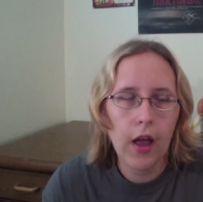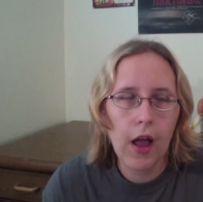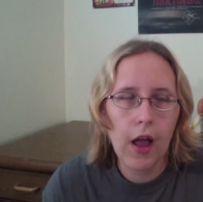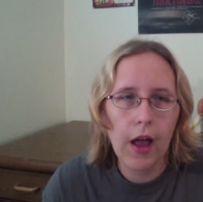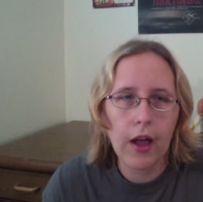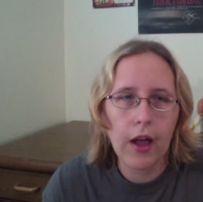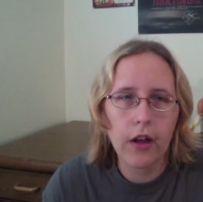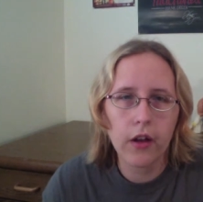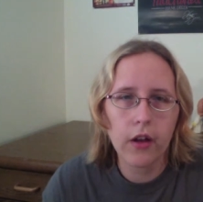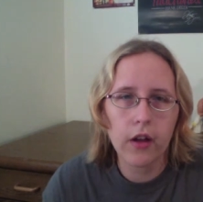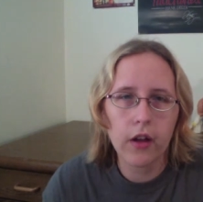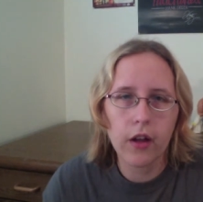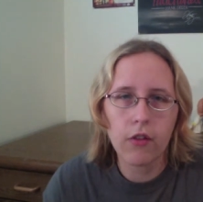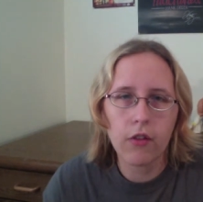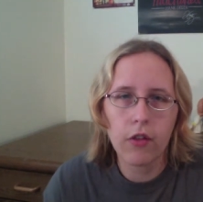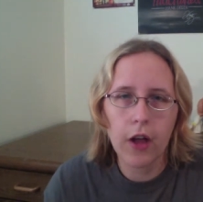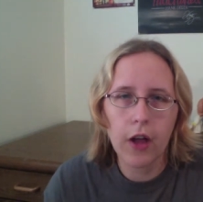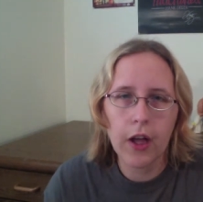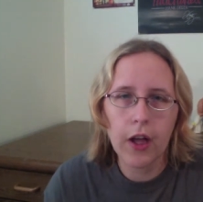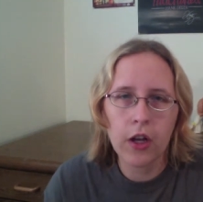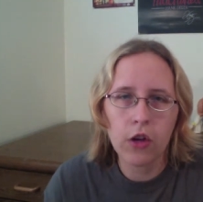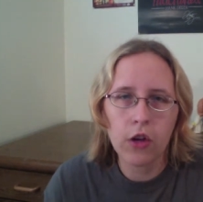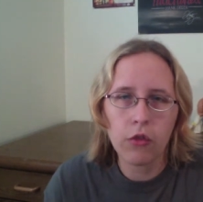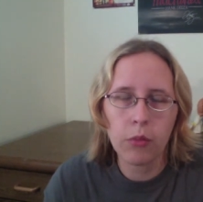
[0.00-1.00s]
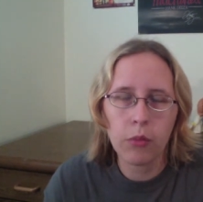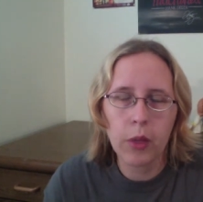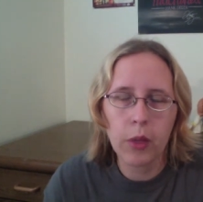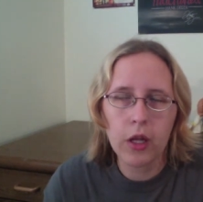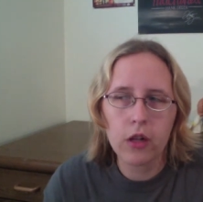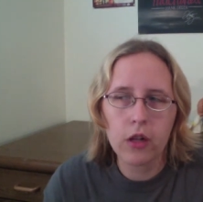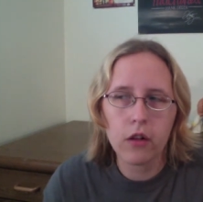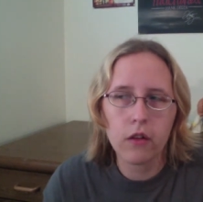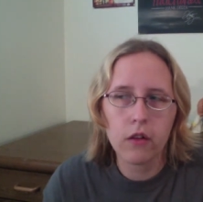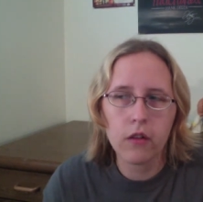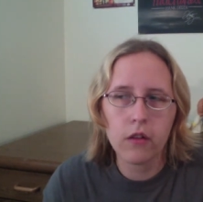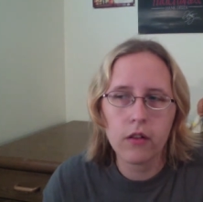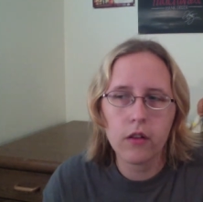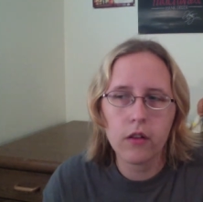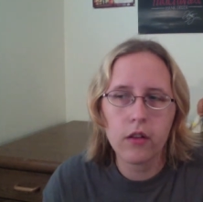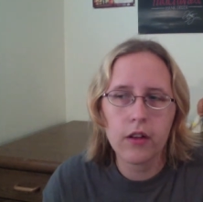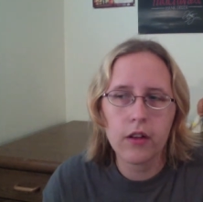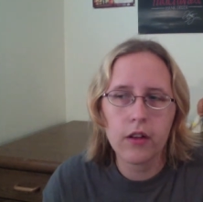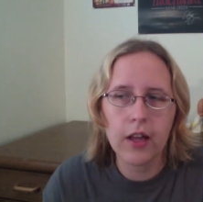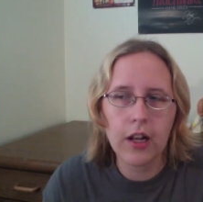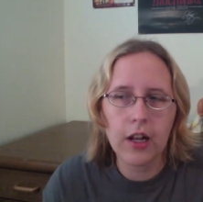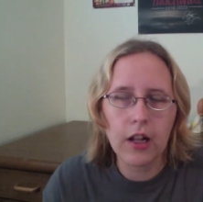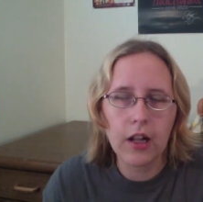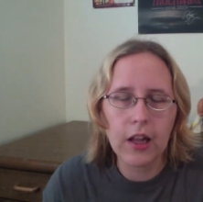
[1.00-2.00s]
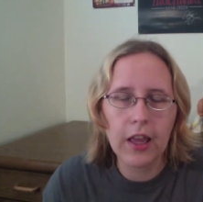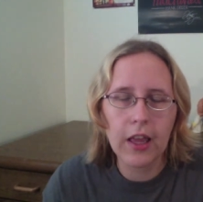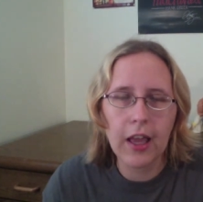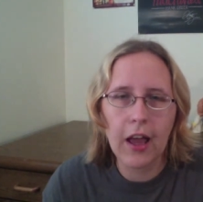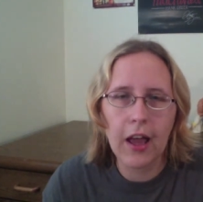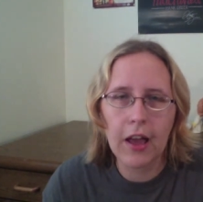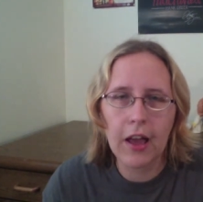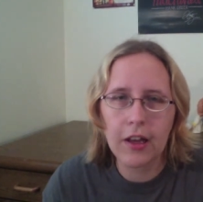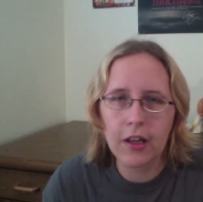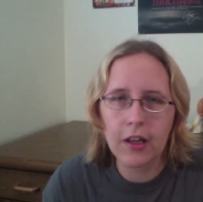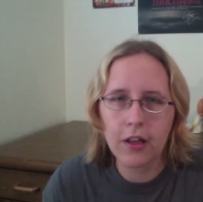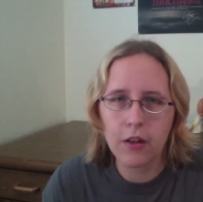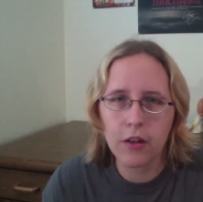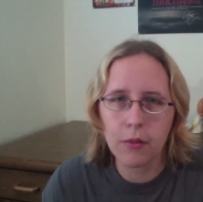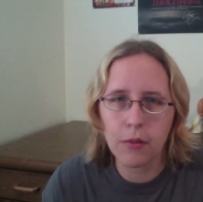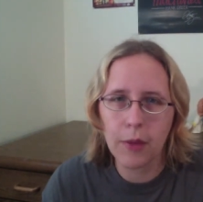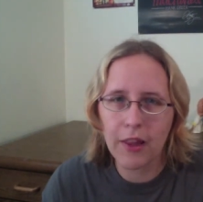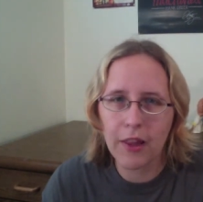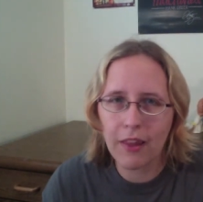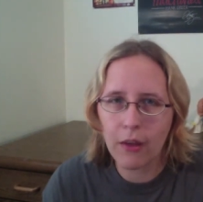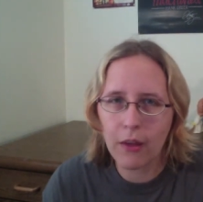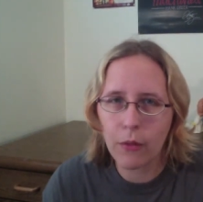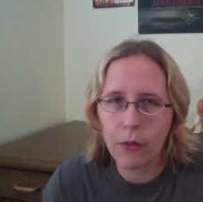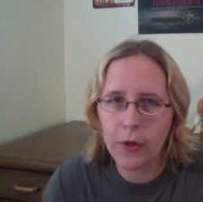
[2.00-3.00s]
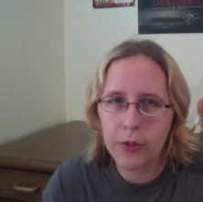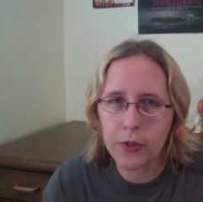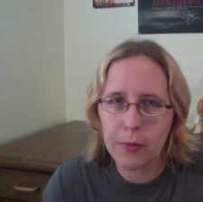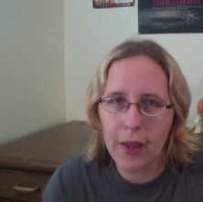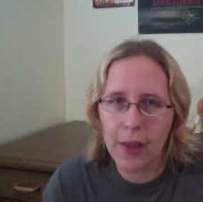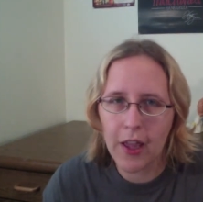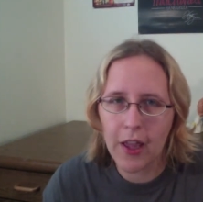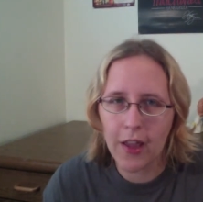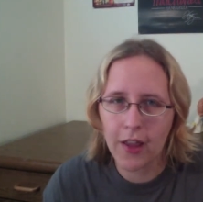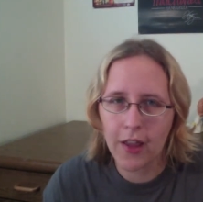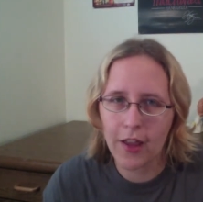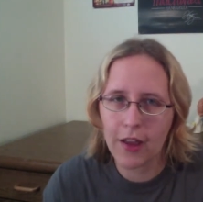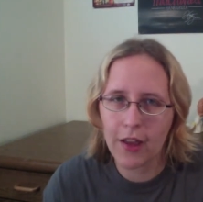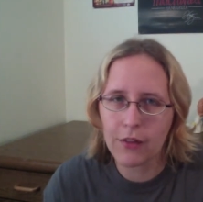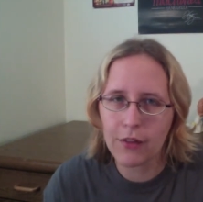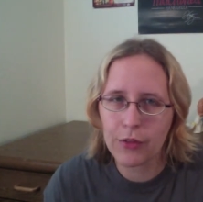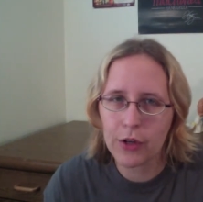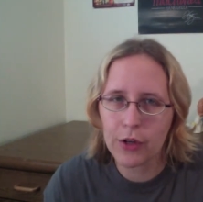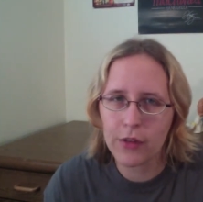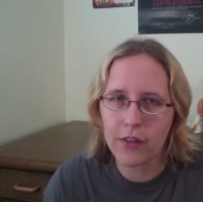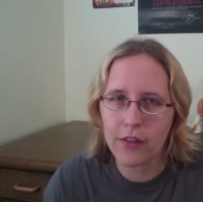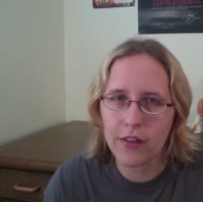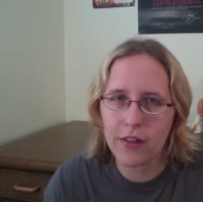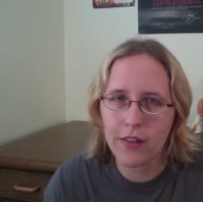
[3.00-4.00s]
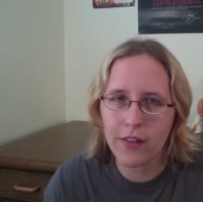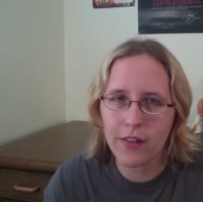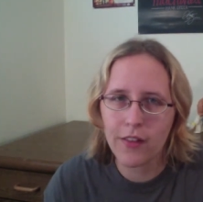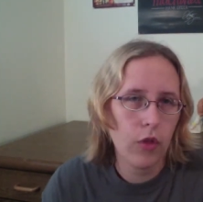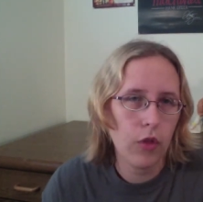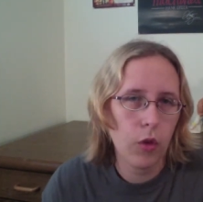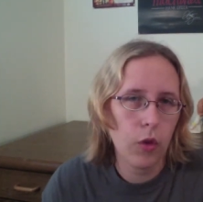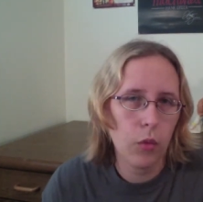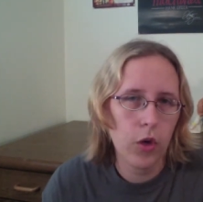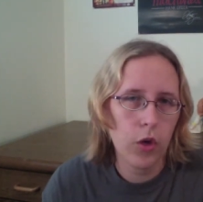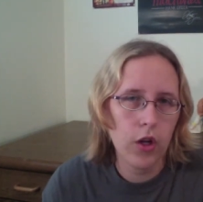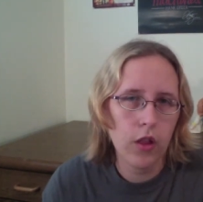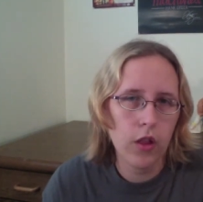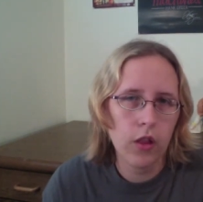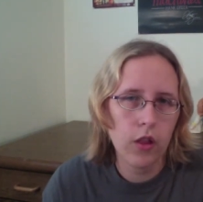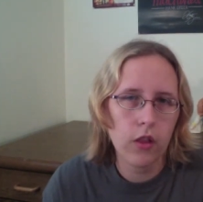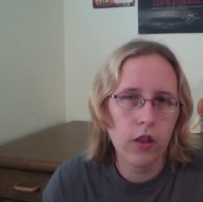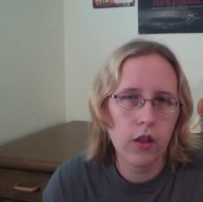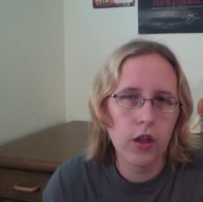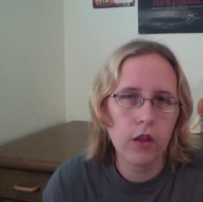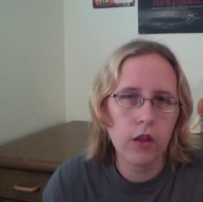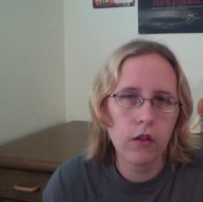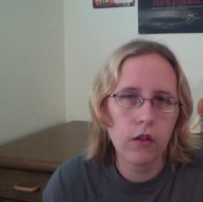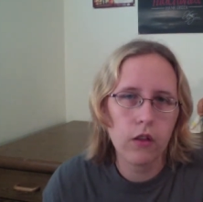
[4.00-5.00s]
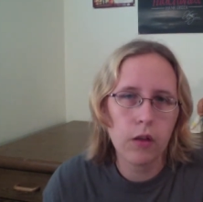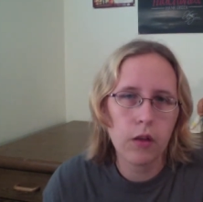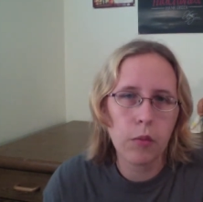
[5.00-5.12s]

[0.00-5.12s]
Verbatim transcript: and I've kind of been steadily adding to my language bank ever since. One of the things that